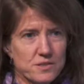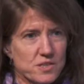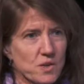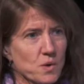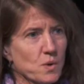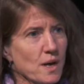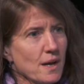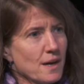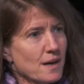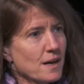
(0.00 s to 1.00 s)
So
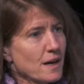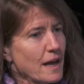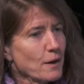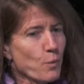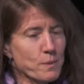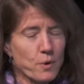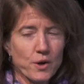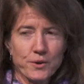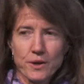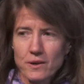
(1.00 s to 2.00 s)
I had one
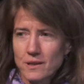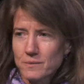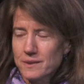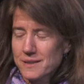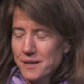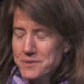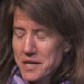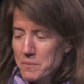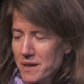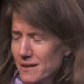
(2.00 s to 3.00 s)
partner
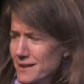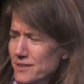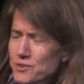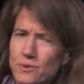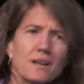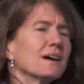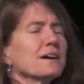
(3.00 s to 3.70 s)
tell me, Elise, you